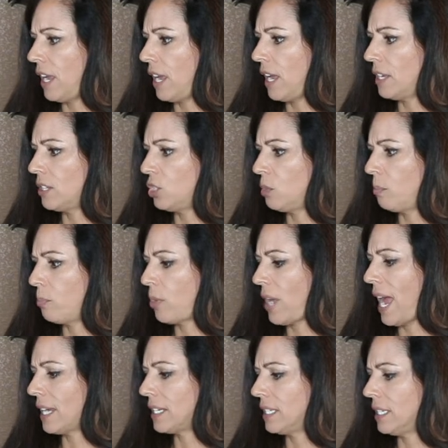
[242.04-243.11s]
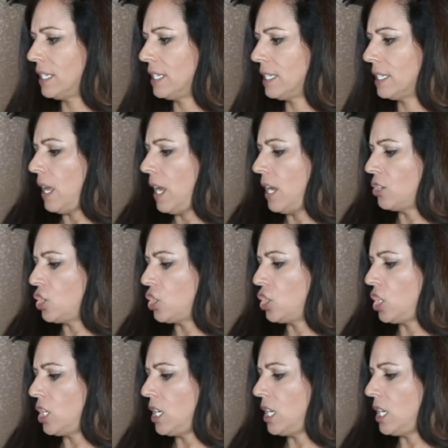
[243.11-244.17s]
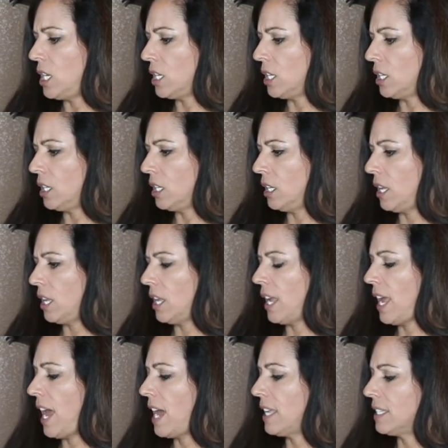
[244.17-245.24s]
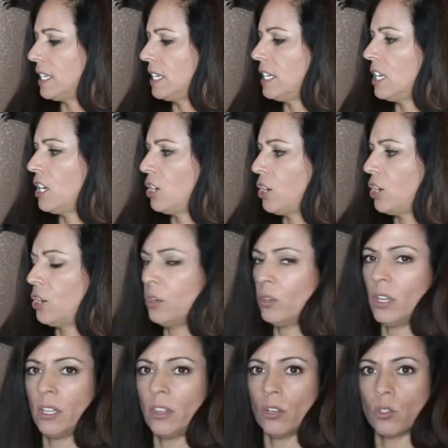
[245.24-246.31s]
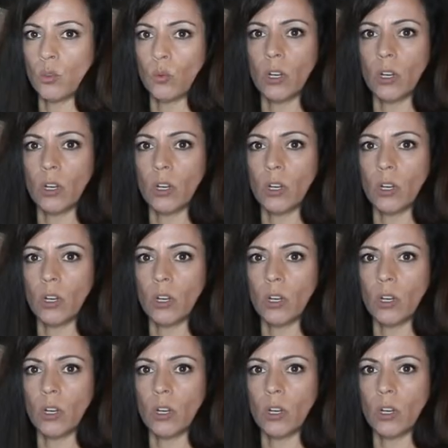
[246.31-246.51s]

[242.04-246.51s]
and to practice, and she has in here, there's